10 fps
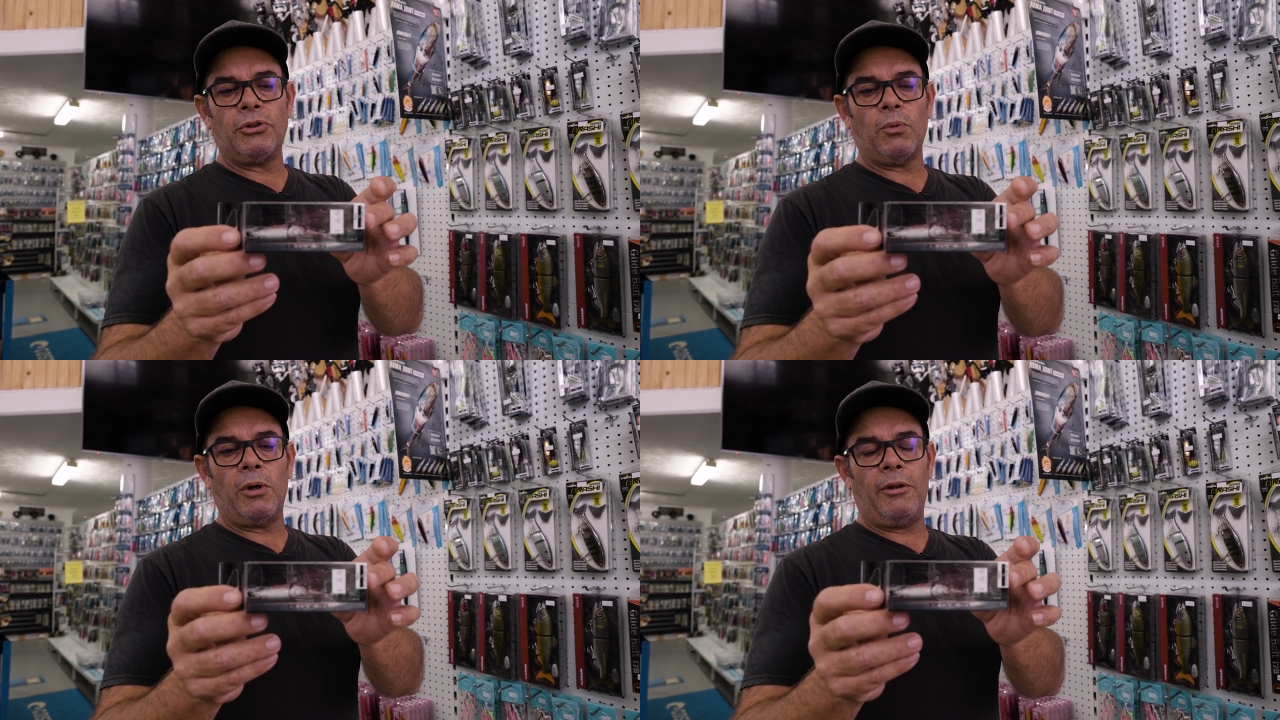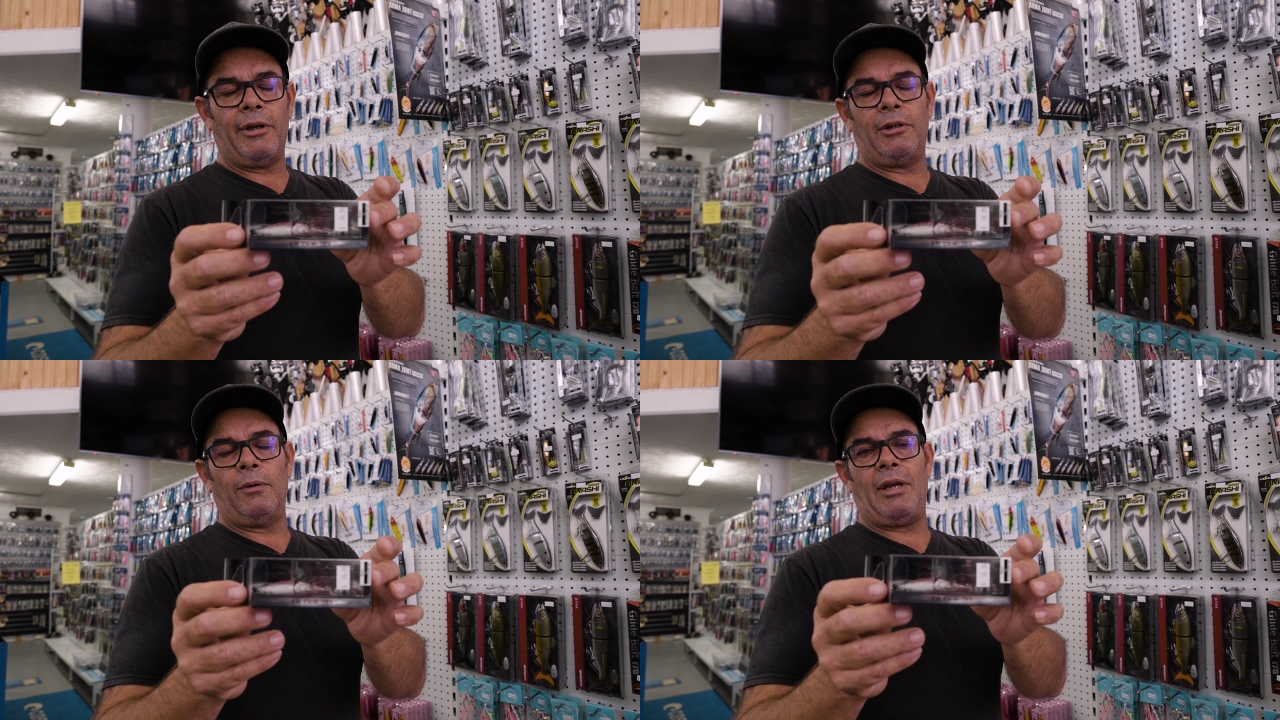as well.
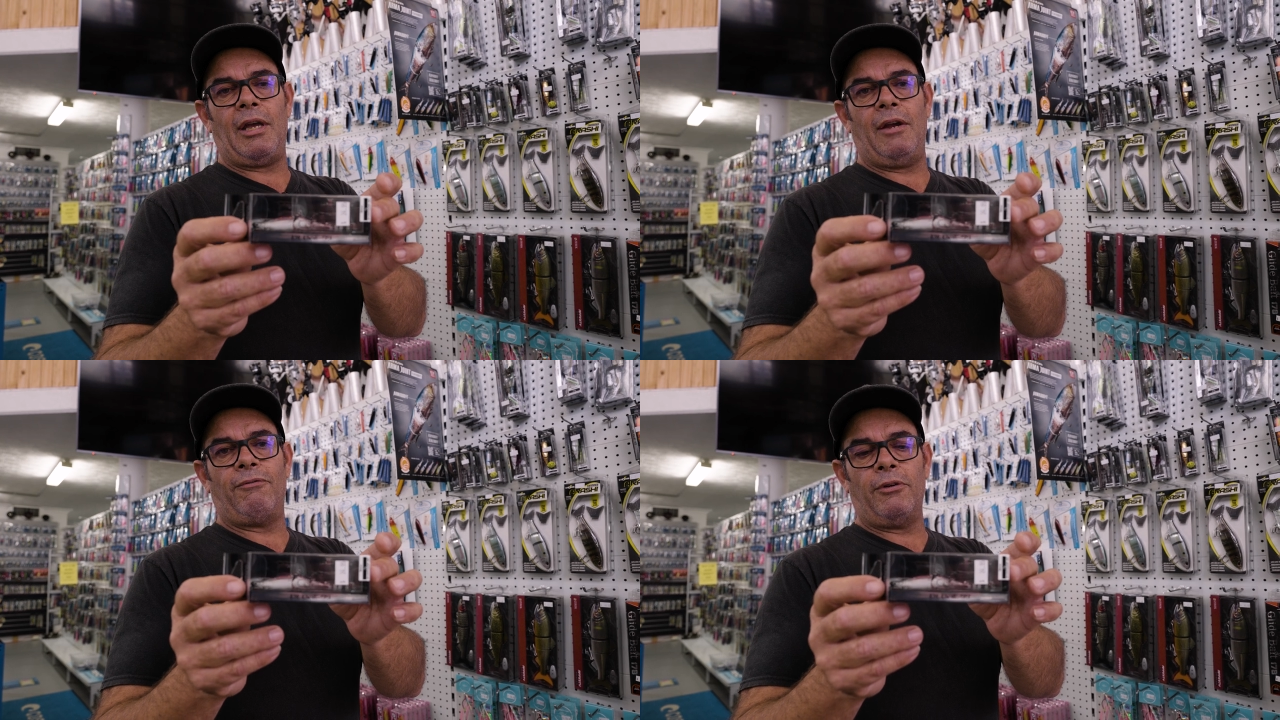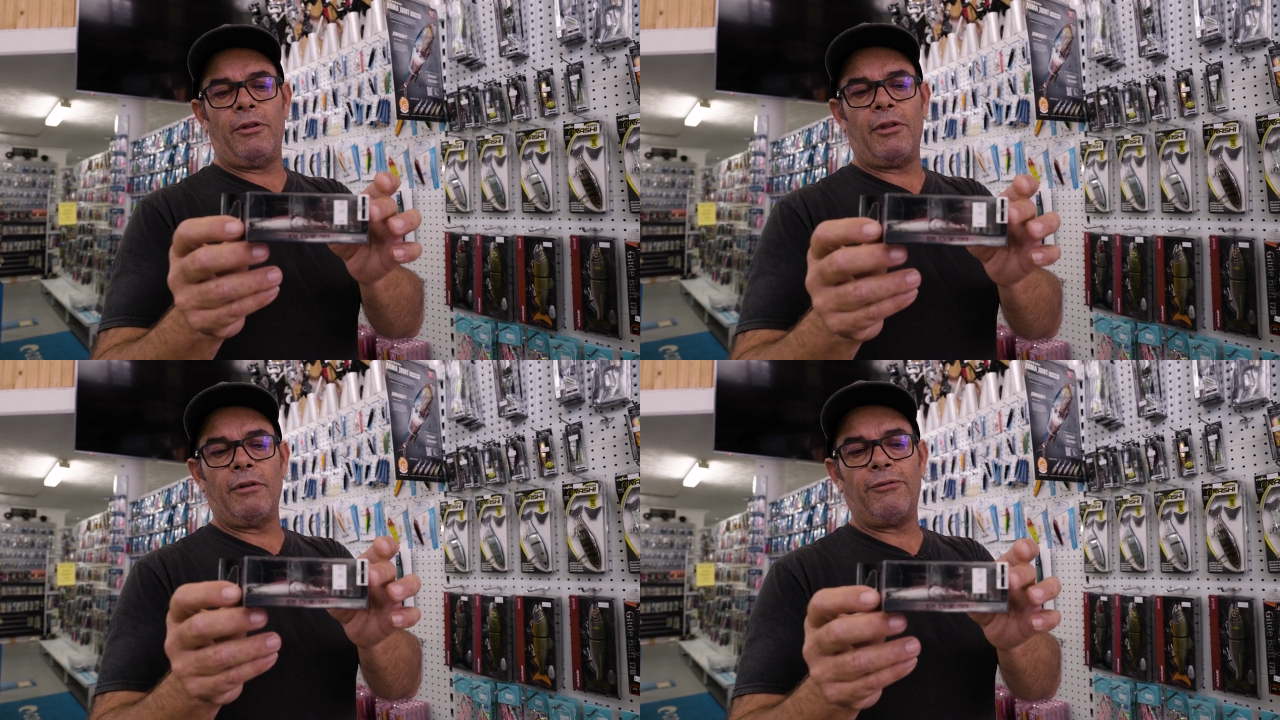They do
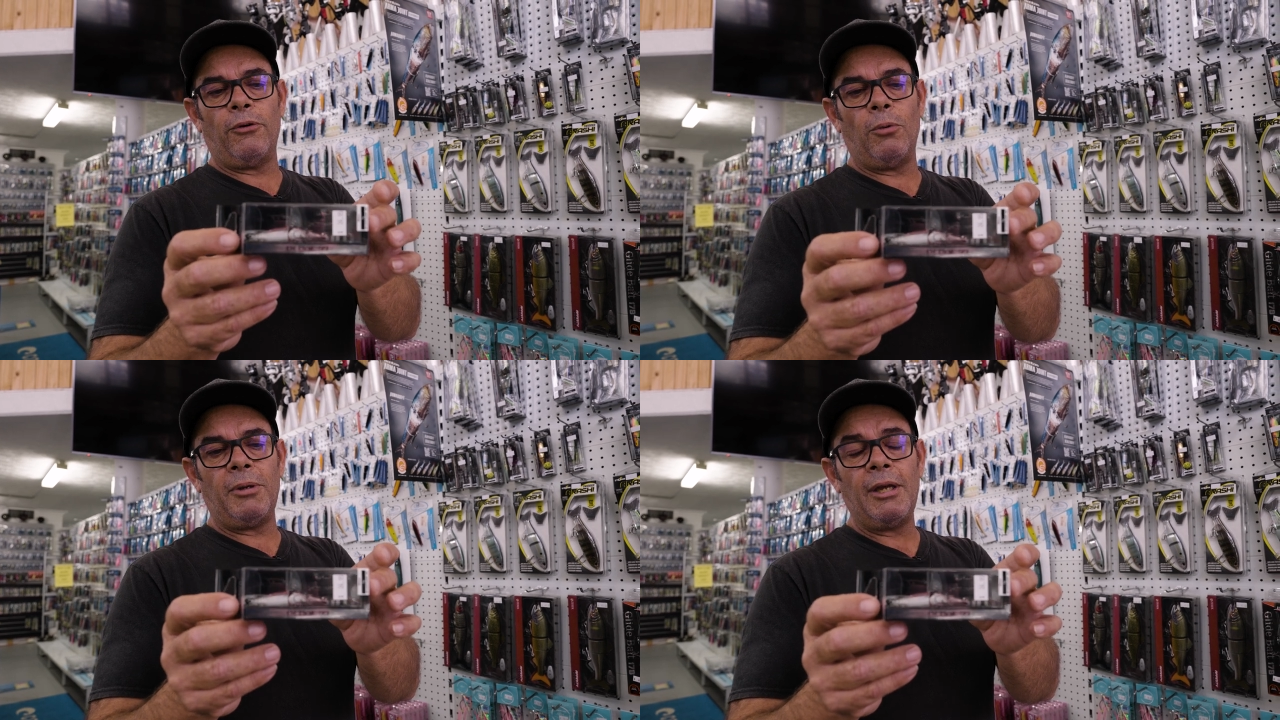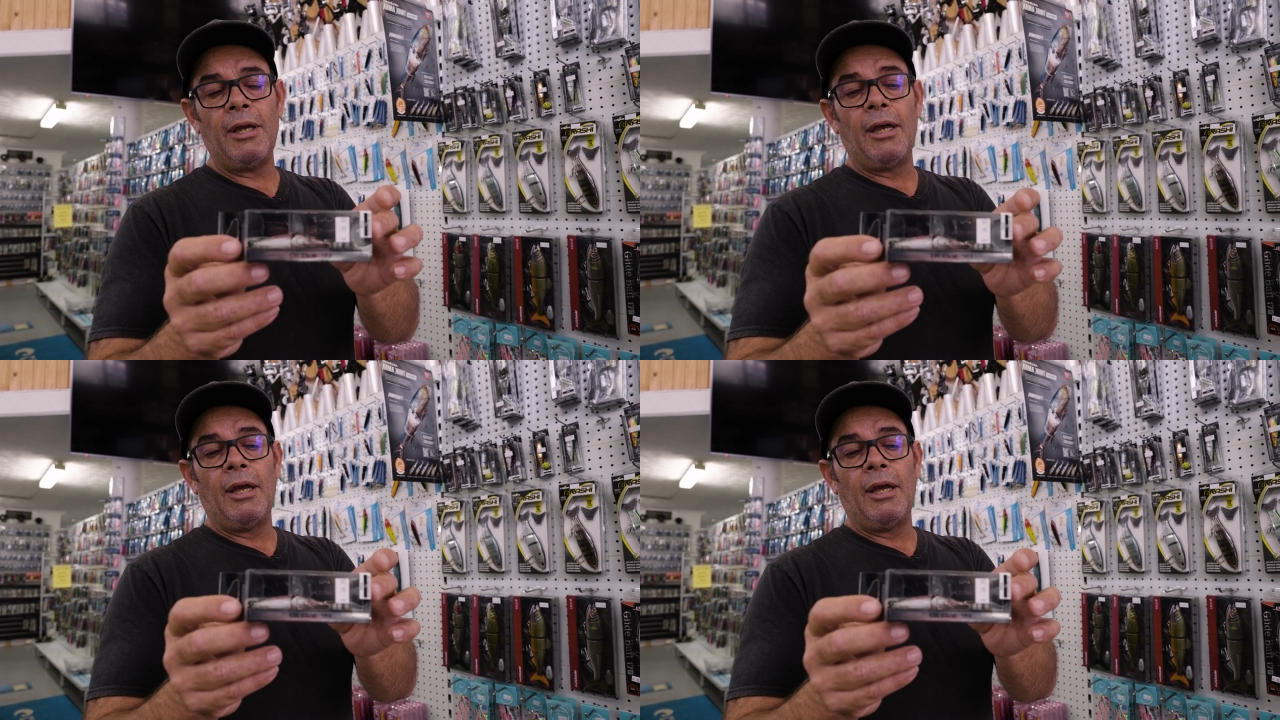everything for me.